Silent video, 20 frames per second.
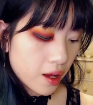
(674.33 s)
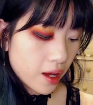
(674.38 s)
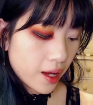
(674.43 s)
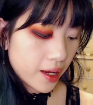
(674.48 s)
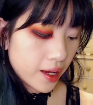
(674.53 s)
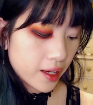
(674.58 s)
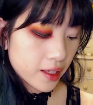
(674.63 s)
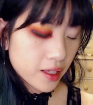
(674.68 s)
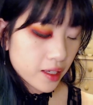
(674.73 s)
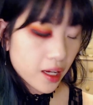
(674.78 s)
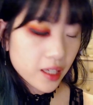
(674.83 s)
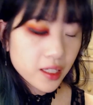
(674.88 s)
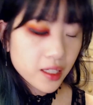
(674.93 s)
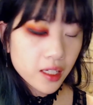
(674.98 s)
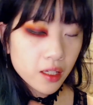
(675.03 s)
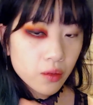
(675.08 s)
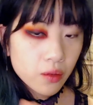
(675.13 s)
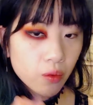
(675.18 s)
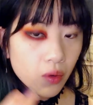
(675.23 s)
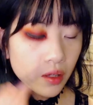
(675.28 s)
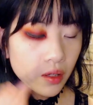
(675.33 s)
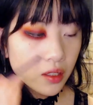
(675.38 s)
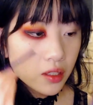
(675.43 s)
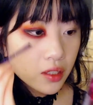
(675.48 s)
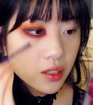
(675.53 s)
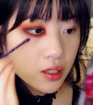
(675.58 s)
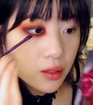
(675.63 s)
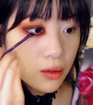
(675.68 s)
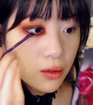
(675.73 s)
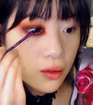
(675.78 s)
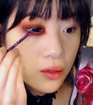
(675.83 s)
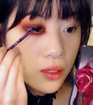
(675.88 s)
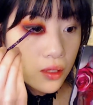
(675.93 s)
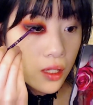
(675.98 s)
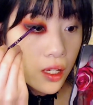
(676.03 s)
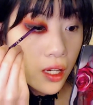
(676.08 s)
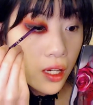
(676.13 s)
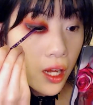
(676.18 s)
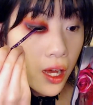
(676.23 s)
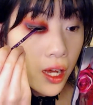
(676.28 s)
And I did want to use
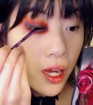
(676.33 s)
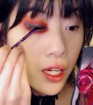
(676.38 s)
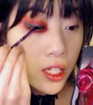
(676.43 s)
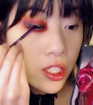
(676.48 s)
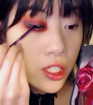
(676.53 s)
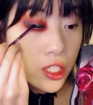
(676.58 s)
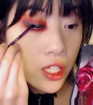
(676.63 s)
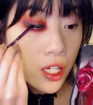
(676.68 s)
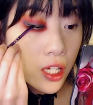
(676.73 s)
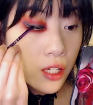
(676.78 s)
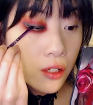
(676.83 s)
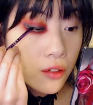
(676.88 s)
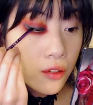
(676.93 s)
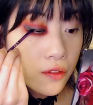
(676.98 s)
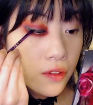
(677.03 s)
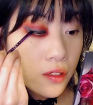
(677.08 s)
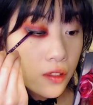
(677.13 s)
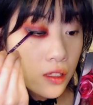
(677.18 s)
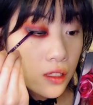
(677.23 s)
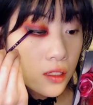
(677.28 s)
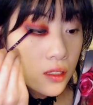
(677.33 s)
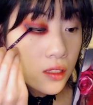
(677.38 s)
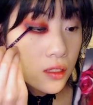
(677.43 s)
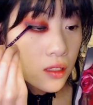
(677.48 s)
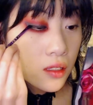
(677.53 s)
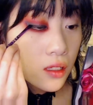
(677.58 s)
an eyeshadow for this